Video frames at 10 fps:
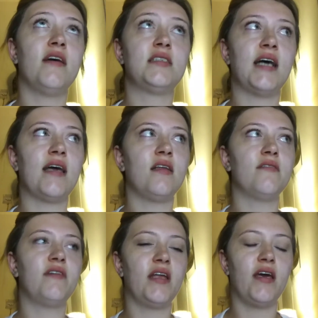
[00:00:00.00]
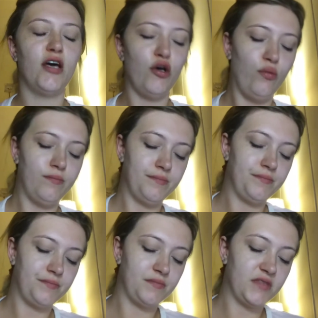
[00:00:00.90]
Taylor video.
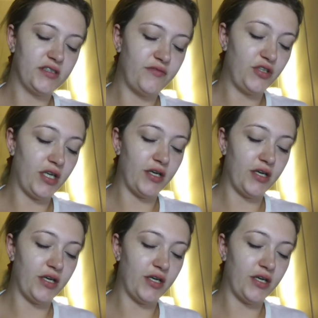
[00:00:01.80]
If you